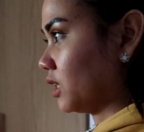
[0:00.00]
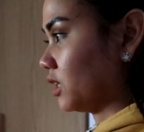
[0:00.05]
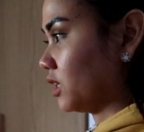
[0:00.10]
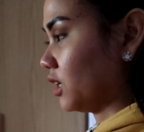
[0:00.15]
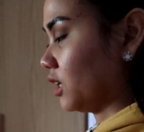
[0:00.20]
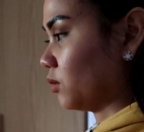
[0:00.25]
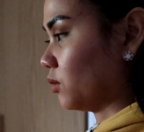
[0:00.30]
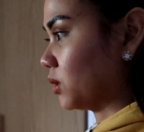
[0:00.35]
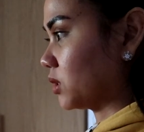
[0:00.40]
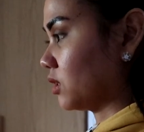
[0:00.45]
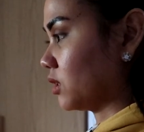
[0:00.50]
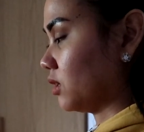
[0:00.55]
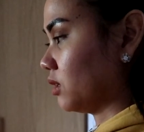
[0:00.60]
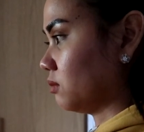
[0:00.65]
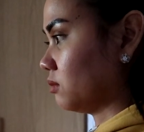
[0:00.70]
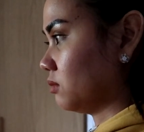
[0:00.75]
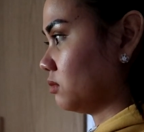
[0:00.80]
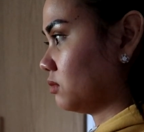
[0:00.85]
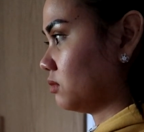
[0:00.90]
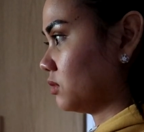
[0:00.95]
Okay, what
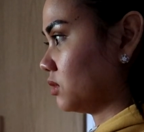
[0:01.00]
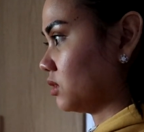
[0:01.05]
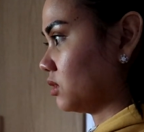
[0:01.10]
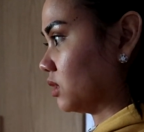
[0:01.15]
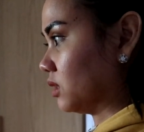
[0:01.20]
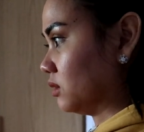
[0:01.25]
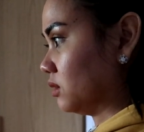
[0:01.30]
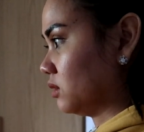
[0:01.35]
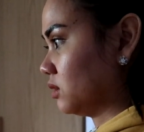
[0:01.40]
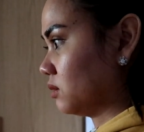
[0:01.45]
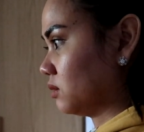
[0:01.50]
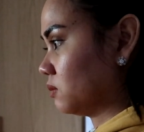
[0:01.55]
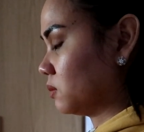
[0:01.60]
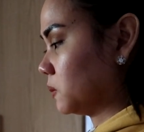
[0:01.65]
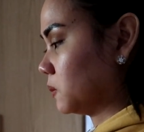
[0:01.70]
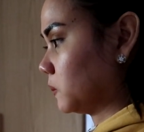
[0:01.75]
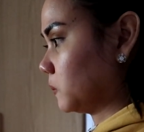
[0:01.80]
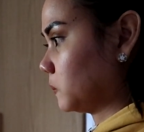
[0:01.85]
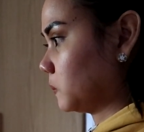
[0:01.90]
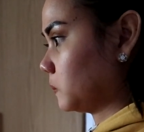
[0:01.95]
time? 6? I
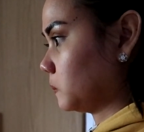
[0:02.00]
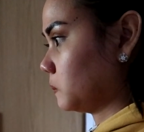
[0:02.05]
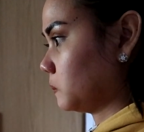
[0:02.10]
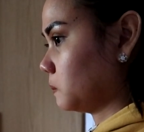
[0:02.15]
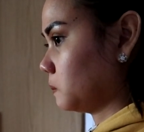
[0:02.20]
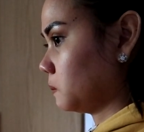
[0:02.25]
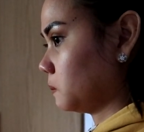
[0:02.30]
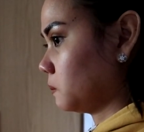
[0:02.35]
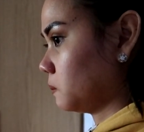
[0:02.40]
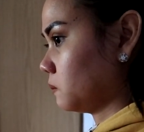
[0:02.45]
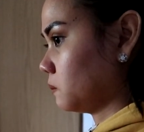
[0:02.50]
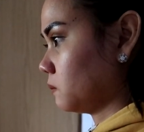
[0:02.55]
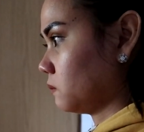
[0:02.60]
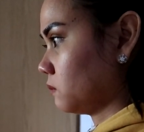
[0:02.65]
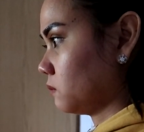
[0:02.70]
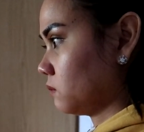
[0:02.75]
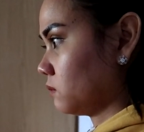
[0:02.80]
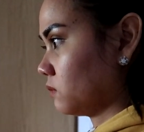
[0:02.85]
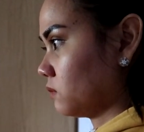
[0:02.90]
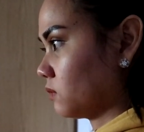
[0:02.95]
don't know, like, yeah, in about
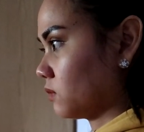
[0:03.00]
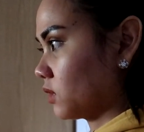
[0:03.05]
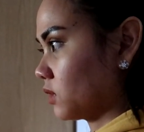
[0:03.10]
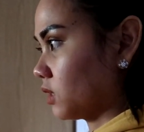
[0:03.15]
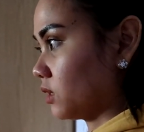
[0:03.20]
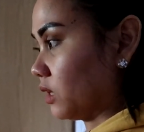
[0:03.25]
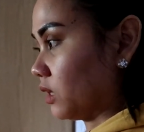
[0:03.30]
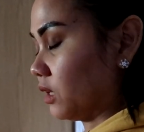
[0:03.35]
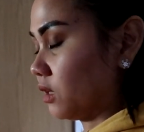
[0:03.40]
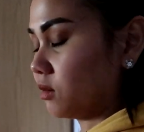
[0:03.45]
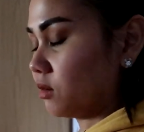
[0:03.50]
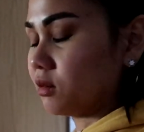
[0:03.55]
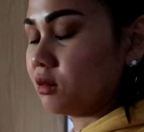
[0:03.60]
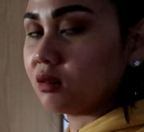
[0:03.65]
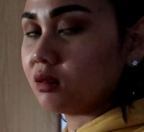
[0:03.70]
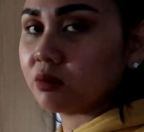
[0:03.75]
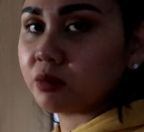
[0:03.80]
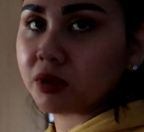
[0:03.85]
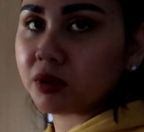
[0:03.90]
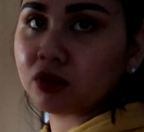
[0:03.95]
an hour. An
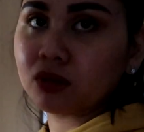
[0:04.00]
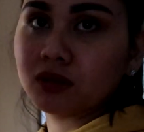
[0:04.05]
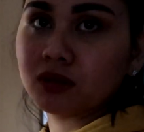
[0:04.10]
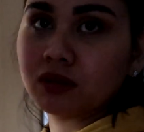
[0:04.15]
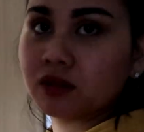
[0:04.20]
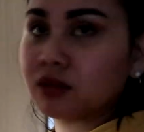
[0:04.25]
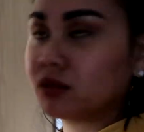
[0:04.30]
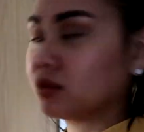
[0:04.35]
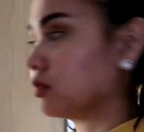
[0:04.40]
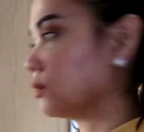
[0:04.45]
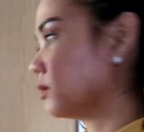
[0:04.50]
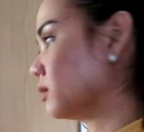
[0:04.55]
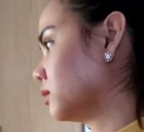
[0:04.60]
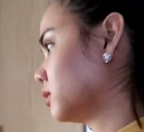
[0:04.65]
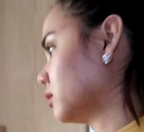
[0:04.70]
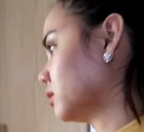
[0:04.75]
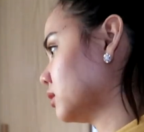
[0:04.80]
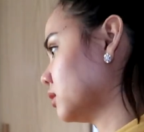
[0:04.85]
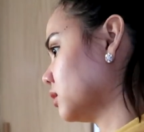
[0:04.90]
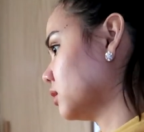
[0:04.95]
hour. Just call me, I was
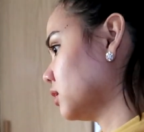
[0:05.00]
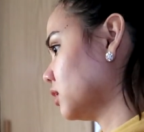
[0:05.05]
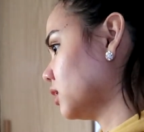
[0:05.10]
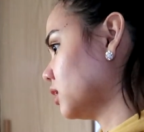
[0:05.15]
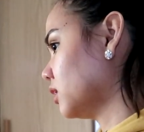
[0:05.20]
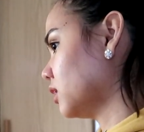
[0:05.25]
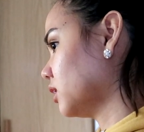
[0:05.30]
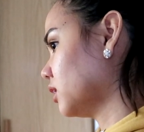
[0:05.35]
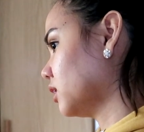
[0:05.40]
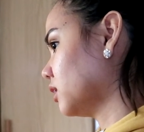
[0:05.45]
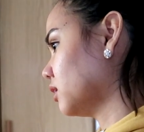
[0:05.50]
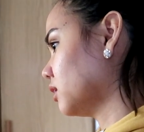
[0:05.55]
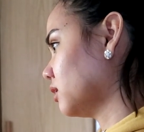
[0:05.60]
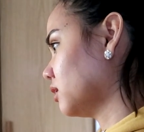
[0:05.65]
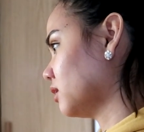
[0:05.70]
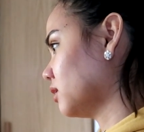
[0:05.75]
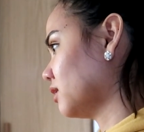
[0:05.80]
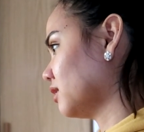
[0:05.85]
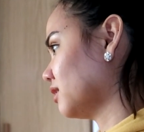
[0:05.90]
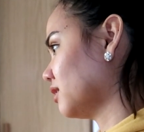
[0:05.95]
going to cook rice.
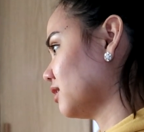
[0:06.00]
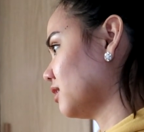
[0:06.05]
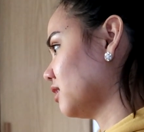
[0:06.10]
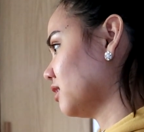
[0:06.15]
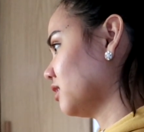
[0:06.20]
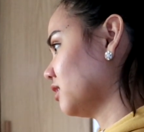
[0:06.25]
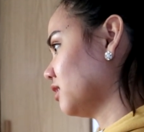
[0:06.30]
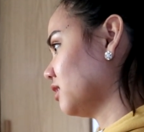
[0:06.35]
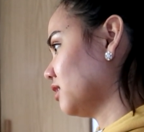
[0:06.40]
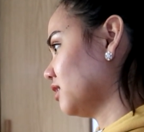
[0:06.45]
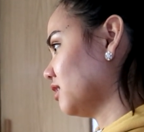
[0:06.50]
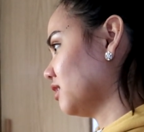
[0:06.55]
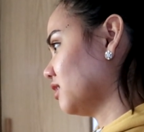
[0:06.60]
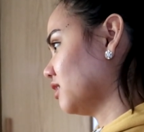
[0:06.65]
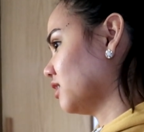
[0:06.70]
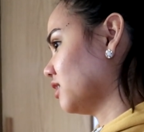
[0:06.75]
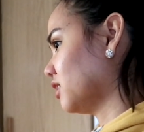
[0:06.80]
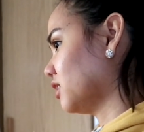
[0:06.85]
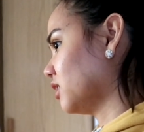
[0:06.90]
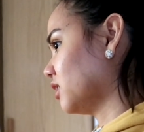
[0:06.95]
I'm going to do that in a
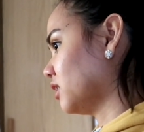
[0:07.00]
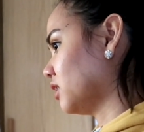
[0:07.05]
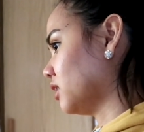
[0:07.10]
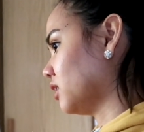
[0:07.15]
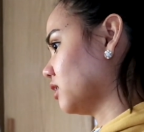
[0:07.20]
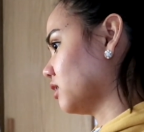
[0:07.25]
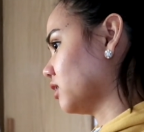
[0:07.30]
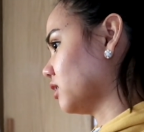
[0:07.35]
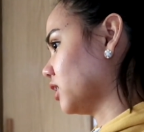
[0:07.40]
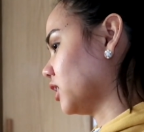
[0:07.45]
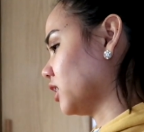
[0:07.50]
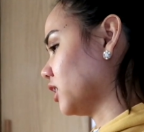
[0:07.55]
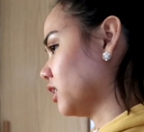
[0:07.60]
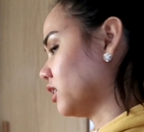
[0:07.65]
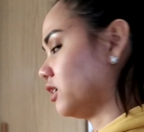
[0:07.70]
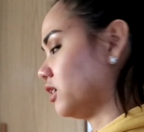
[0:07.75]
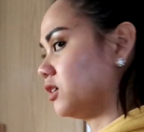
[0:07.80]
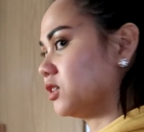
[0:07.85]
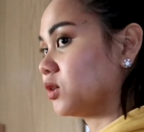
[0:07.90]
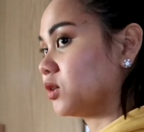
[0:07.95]
minute. Okay.
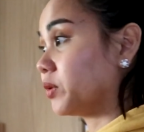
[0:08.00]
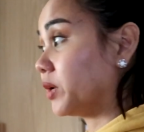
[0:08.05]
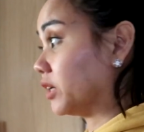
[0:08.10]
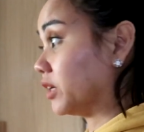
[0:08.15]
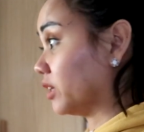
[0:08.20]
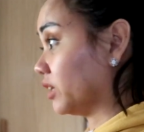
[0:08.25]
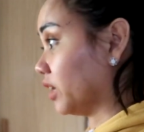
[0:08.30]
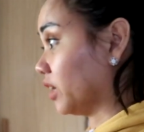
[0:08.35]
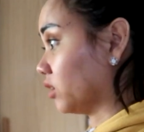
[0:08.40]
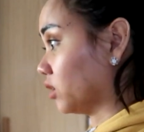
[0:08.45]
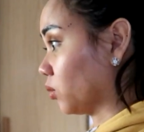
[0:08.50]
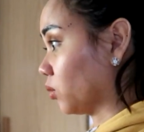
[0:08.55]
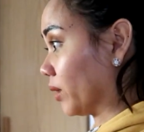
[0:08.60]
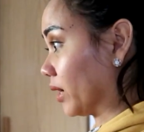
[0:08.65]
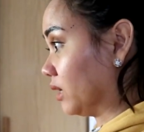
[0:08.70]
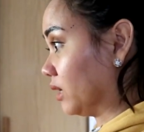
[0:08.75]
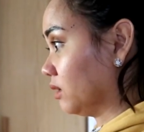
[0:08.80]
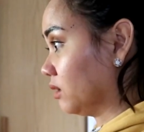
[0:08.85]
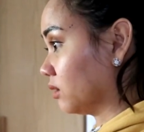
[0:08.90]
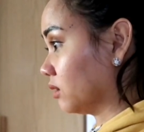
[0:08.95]
So where are they now? On the way?
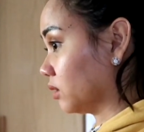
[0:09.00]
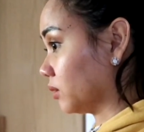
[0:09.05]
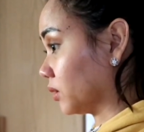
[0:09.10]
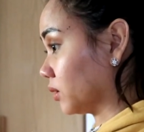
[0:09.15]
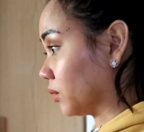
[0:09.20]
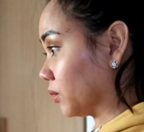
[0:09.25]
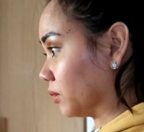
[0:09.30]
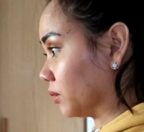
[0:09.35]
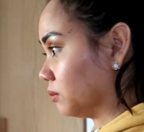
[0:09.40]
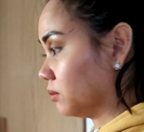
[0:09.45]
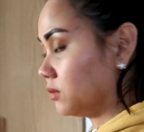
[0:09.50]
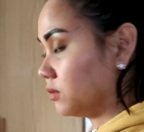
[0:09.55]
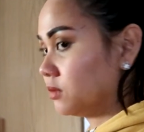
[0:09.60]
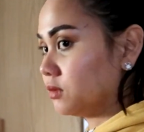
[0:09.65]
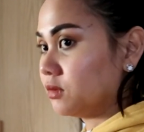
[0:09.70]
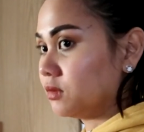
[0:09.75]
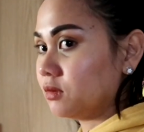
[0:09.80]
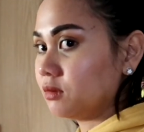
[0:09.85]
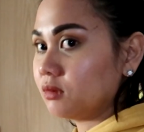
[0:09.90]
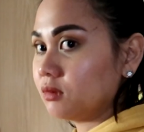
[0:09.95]
No, yeah, they're on the
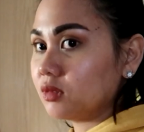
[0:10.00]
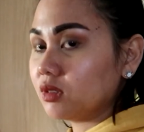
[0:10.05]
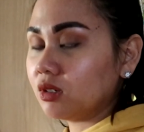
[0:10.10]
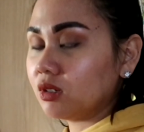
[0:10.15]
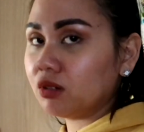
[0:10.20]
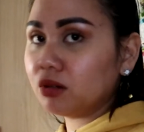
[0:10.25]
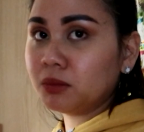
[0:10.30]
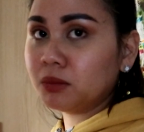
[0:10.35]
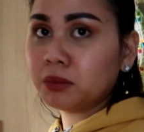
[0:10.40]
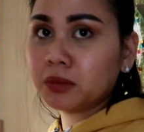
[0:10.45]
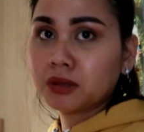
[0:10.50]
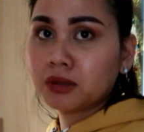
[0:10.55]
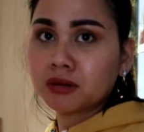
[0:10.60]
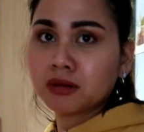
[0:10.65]
way.